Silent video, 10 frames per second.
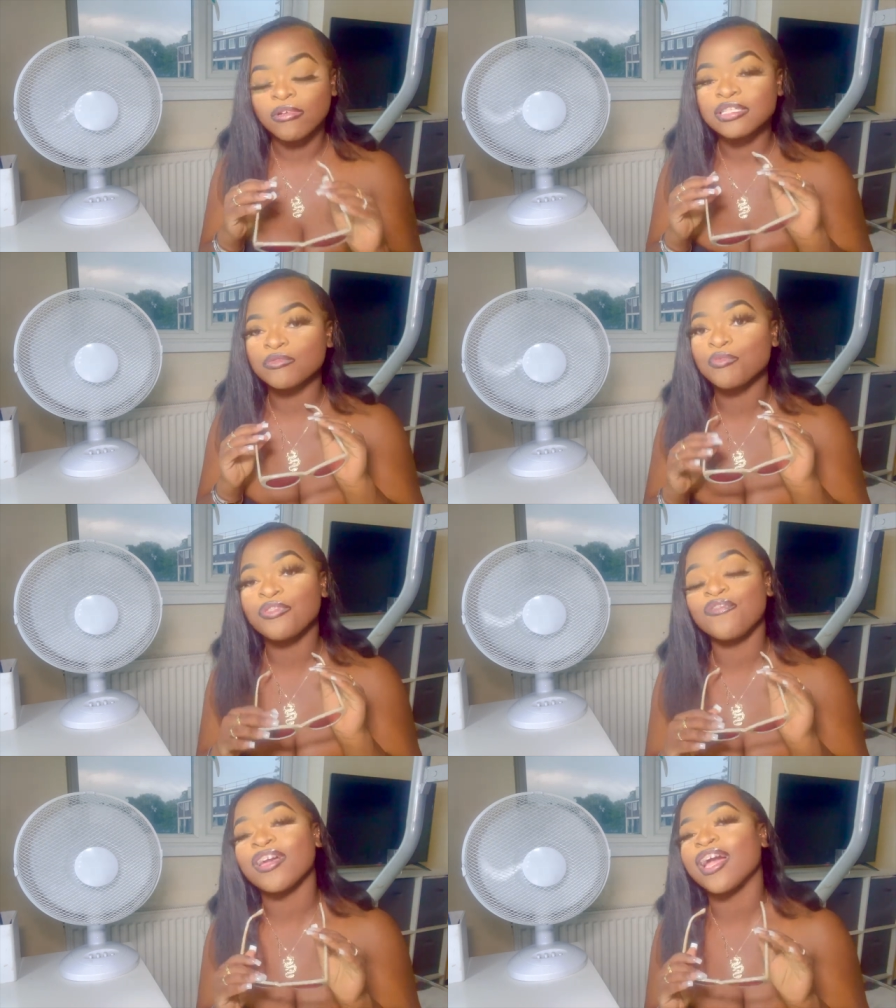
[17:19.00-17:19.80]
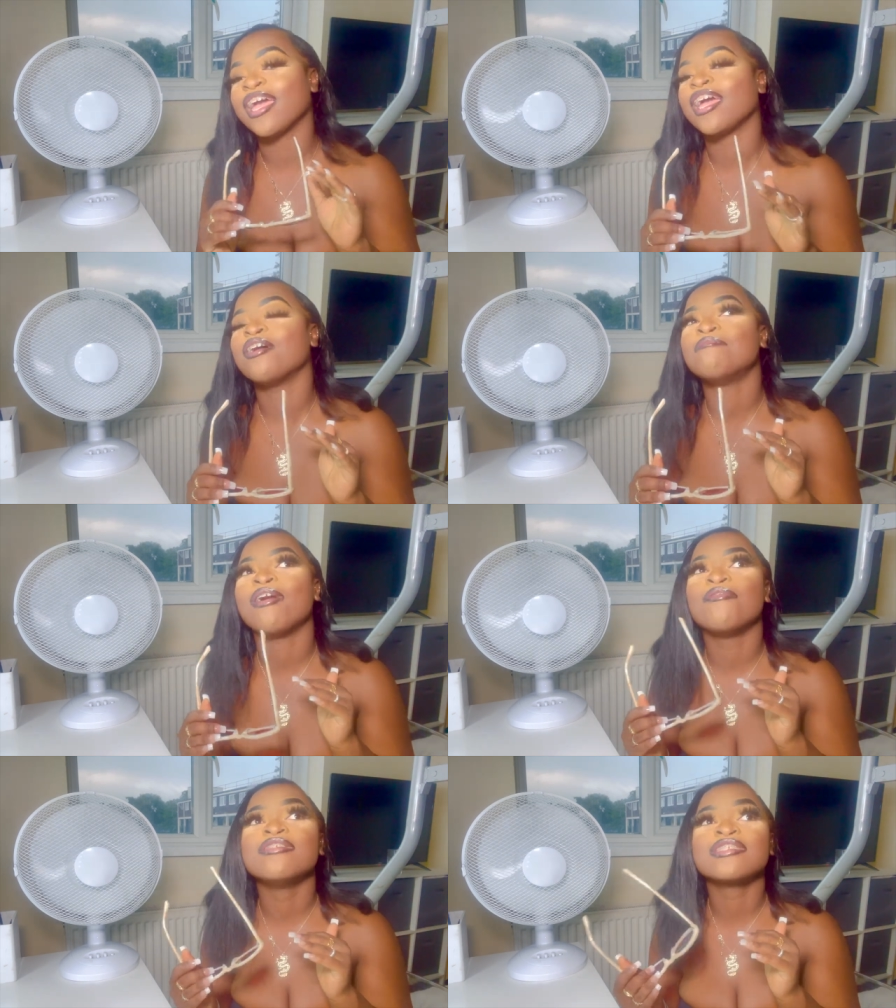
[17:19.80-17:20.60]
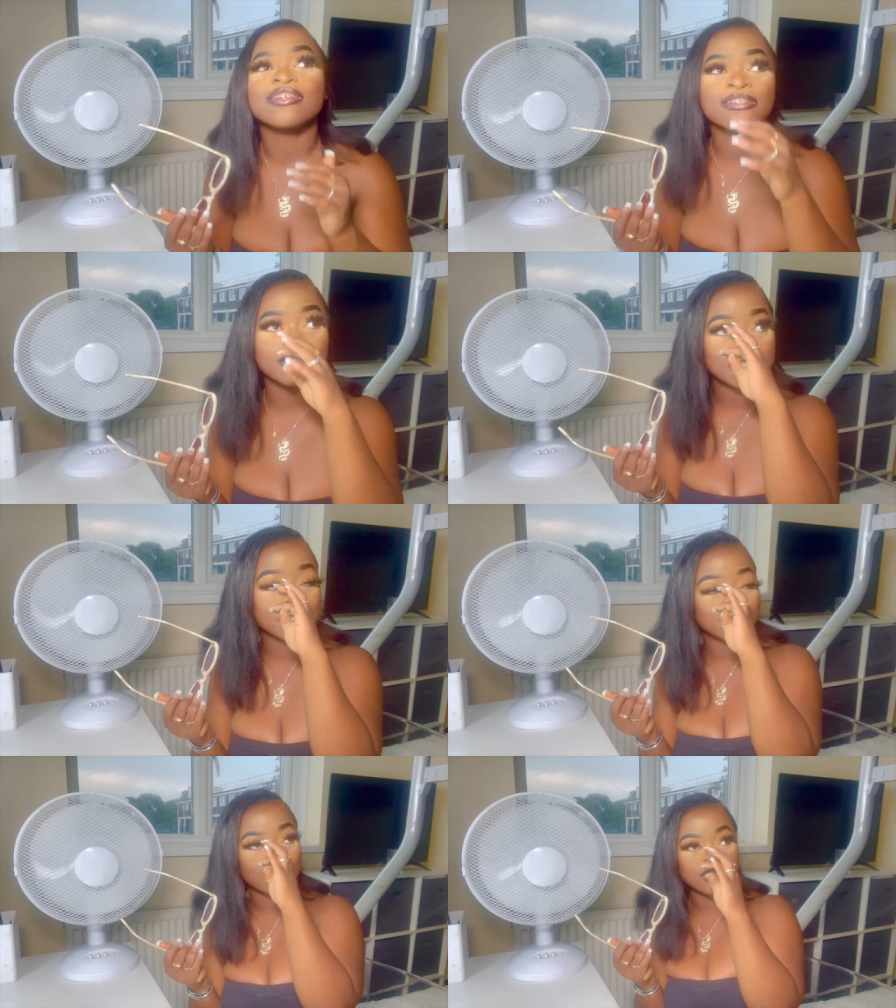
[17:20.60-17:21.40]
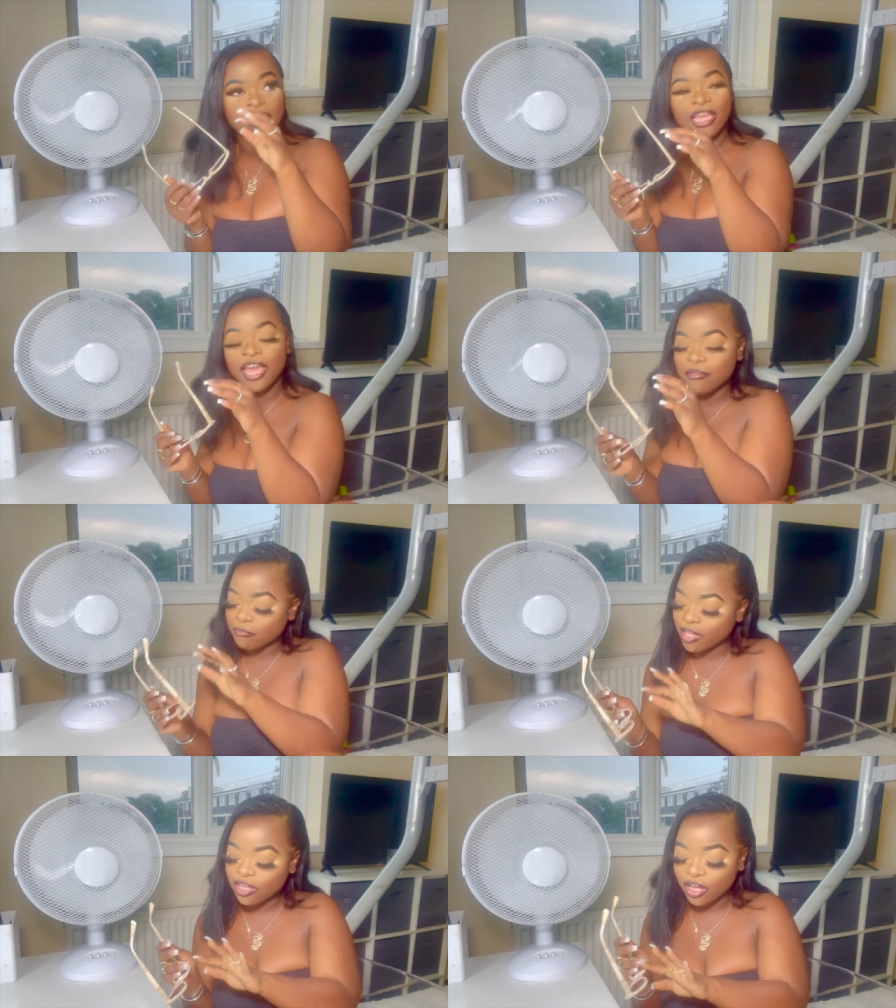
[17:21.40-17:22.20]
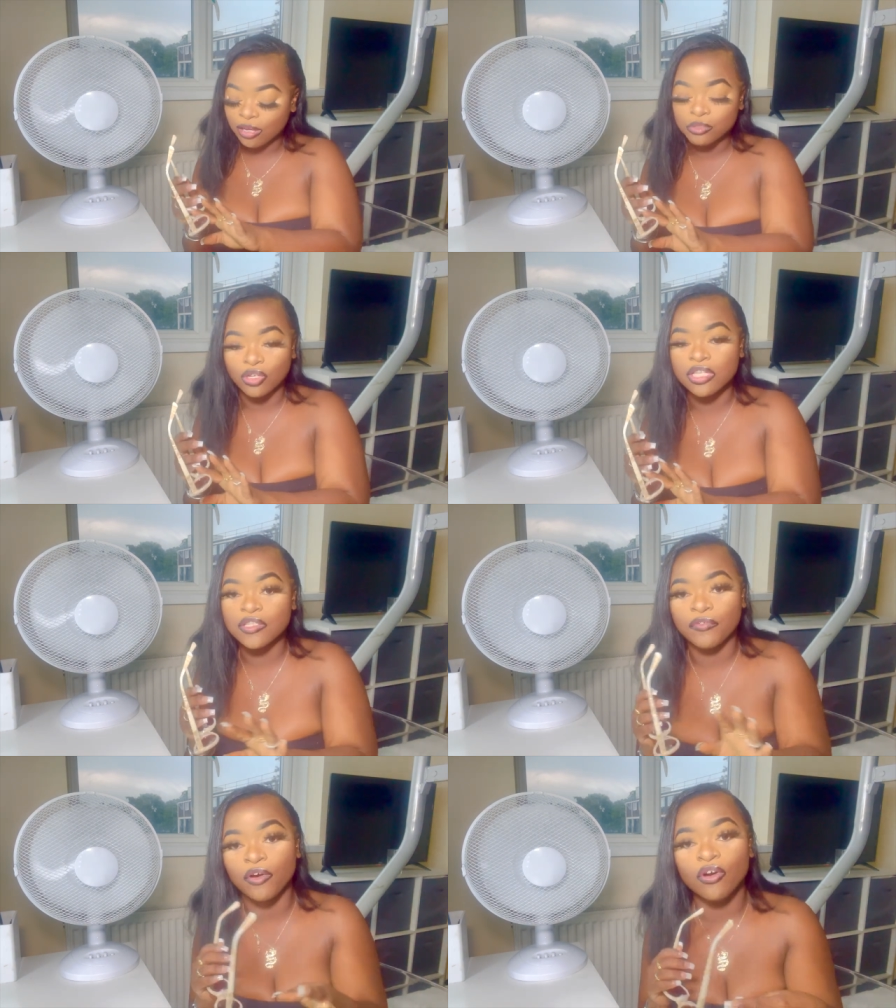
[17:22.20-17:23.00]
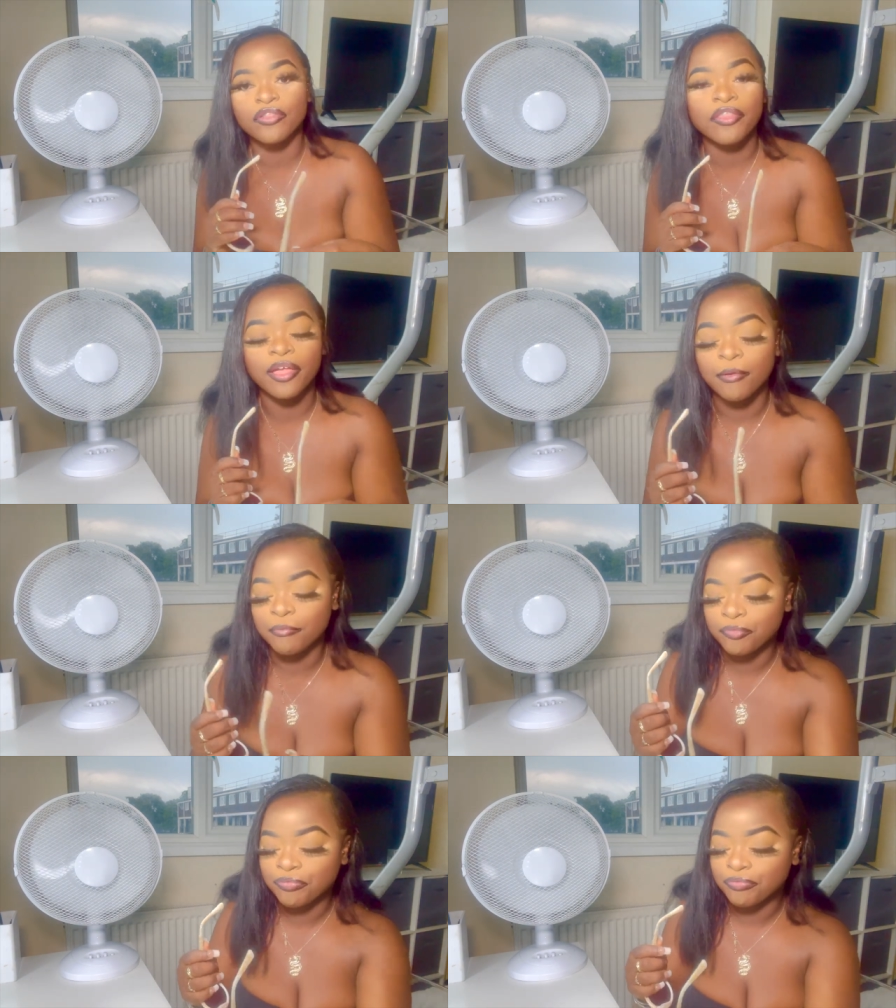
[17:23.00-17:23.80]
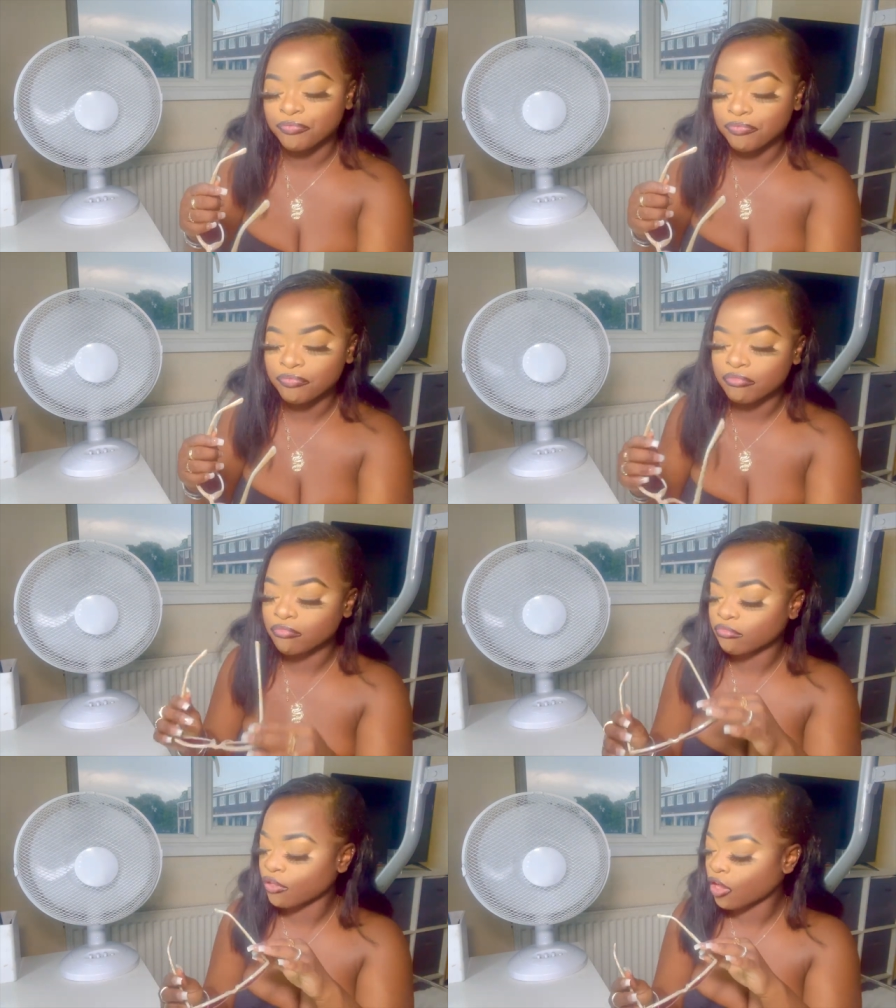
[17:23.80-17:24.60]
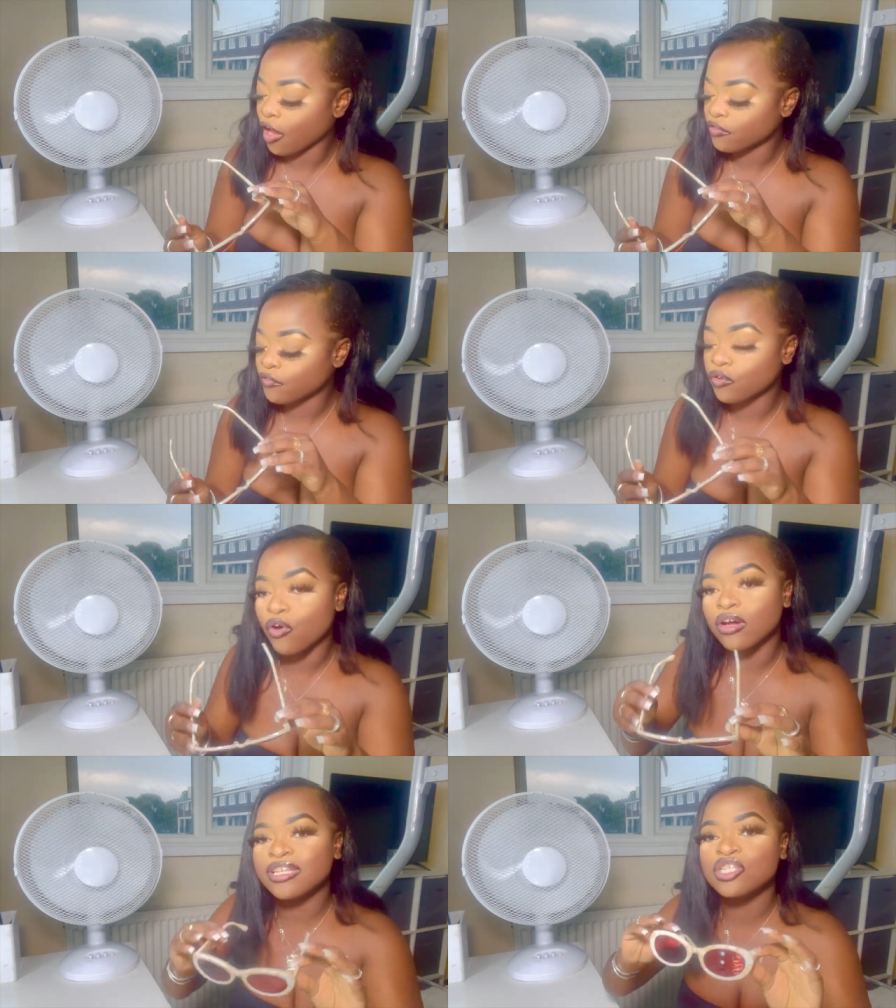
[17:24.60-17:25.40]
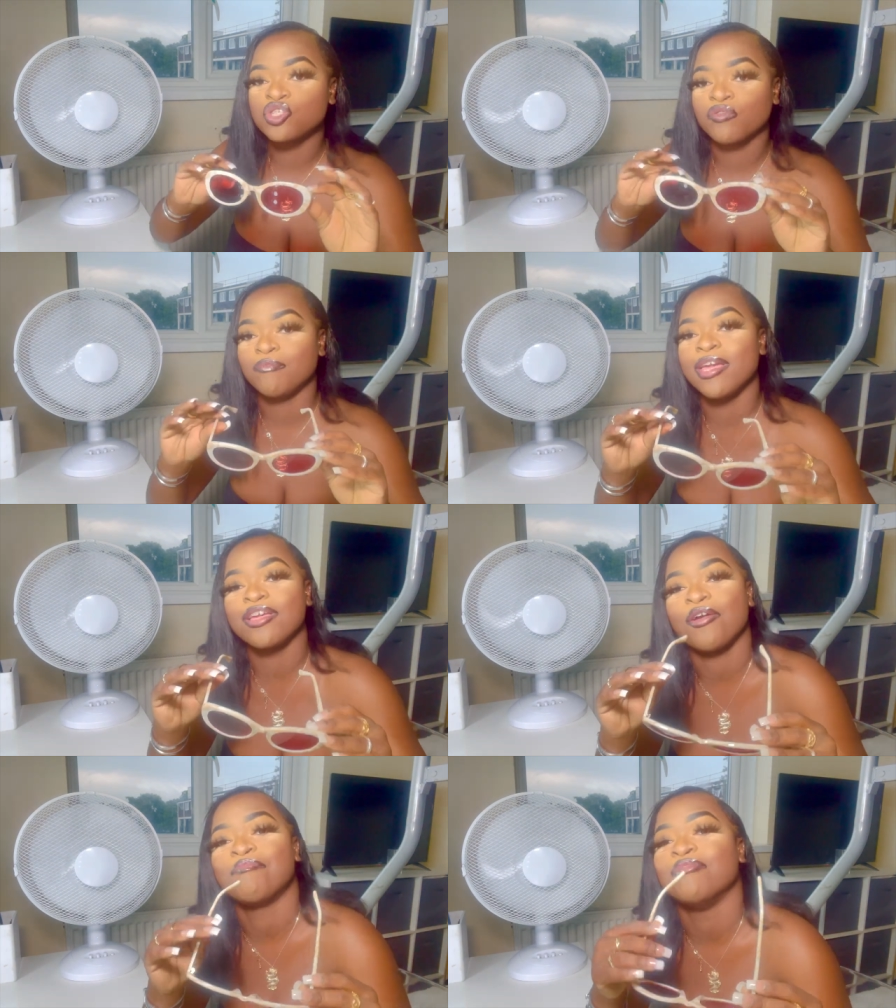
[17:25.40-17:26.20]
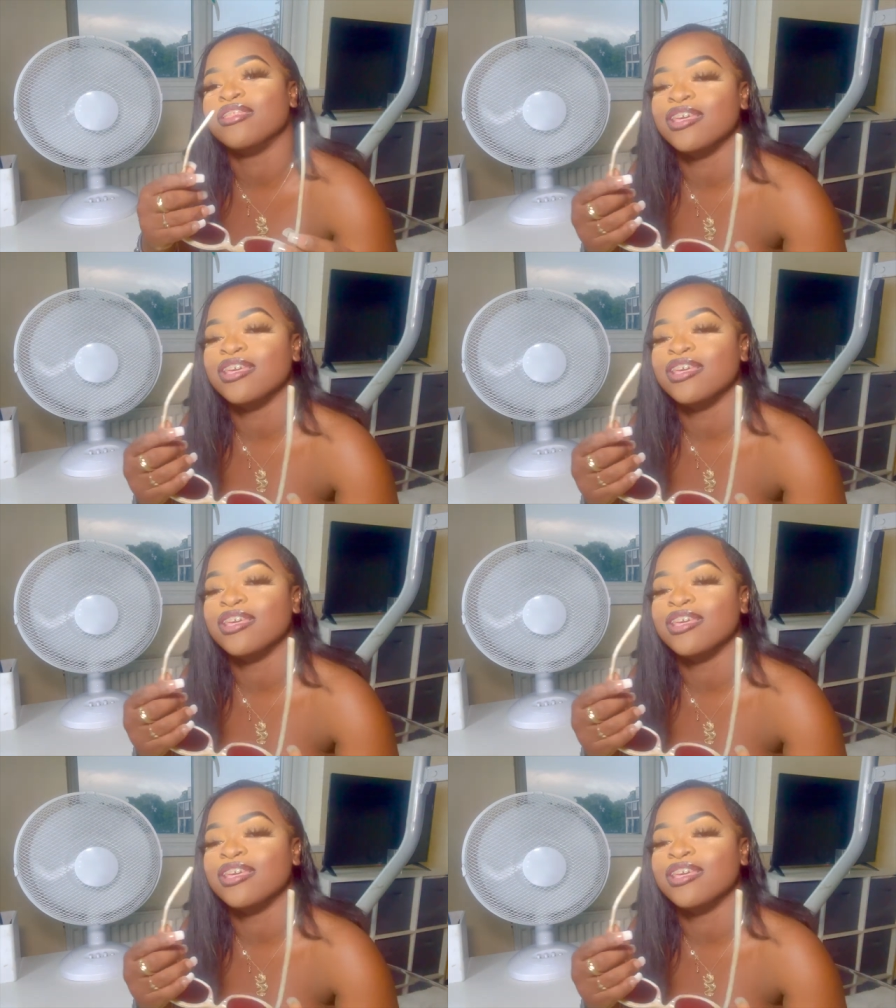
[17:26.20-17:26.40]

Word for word: Because the thing I hate about wearing sunglasses sometimes is getting makeup transfer on them. I haven't even got an inch of makeup on